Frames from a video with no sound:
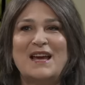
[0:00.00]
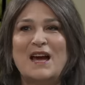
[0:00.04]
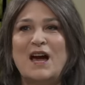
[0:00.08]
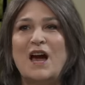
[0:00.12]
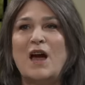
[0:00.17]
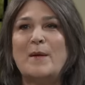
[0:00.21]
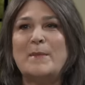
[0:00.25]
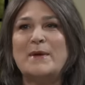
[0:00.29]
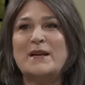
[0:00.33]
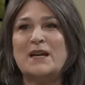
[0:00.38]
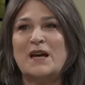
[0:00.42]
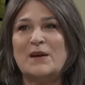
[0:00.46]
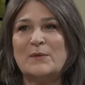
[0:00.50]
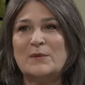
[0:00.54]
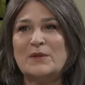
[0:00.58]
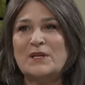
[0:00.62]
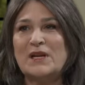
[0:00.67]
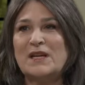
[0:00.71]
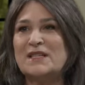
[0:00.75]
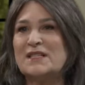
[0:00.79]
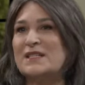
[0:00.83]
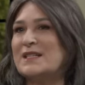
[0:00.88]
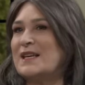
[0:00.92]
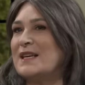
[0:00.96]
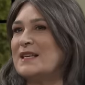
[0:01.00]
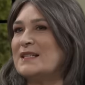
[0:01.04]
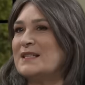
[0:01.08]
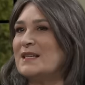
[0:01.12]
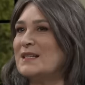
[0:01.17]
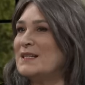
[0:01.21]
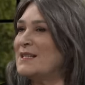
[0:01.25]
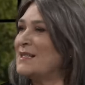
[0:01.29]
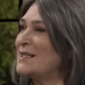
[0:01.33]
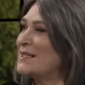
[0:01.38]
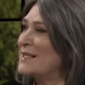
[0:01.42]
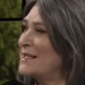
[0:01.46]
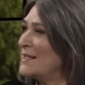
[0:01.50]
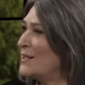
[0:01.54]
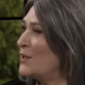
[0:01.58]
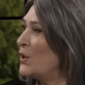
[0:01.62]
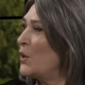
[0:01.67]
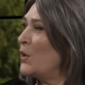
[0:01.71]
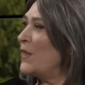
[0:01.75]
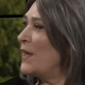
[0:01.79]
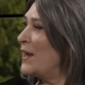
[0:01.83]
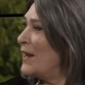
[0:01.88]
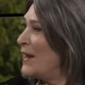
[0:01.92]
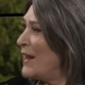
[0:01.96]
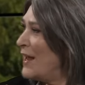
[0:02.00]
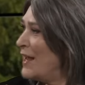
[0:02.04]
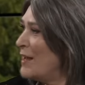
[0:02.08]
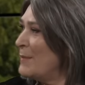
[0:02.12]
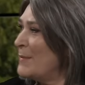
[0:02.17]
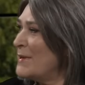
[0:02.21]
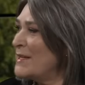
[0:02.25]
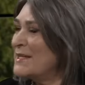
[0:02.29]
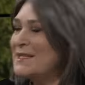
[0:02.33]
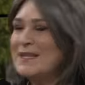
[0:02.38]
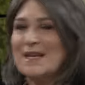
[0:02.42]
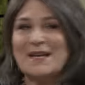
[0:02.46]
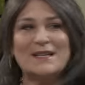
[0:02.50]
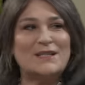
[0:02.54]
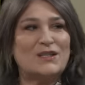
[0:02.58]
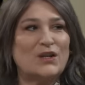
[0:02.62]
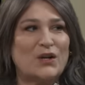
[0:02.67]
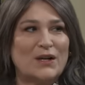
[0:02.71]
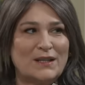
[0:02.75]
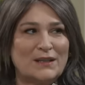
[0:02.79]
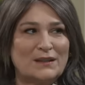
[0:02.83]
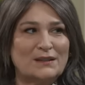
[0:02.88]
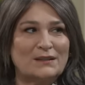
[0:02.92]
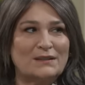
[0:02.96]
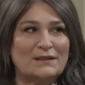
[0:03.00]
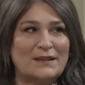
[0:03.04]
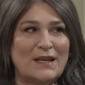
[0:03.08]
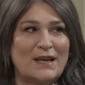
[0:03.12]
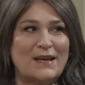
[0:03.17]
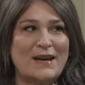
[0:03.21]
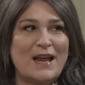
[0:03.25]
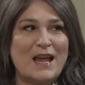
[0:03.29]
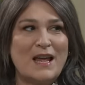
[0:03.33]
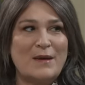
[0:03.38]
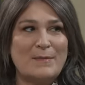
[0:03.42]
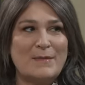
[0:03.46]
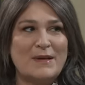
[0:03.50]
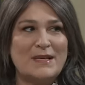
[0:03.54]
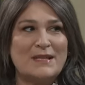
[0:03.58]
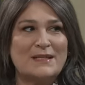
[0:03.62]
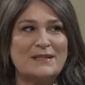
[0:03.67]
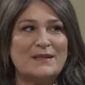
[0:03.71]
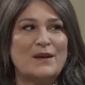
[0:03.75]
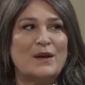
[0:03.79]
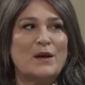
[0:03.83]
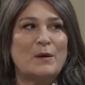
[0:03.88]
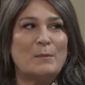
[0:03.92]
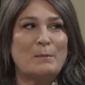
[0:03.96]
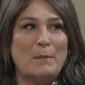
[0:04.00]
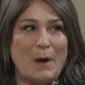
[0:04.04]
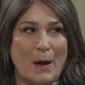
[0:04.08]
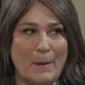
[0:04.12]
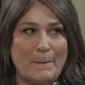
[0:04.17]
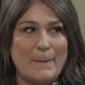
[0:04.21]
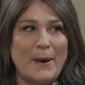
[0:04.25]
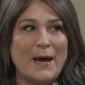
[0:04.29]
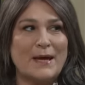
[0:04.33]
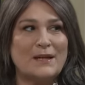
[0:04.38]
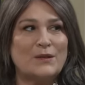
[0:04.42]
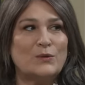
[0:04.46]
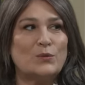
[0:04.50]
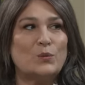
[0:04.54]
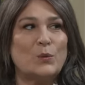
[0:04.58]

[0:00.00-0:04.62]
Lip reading: Yeah, I mean, I would like to say Sussex is not their name, it's their title. Their name is Mountbatten,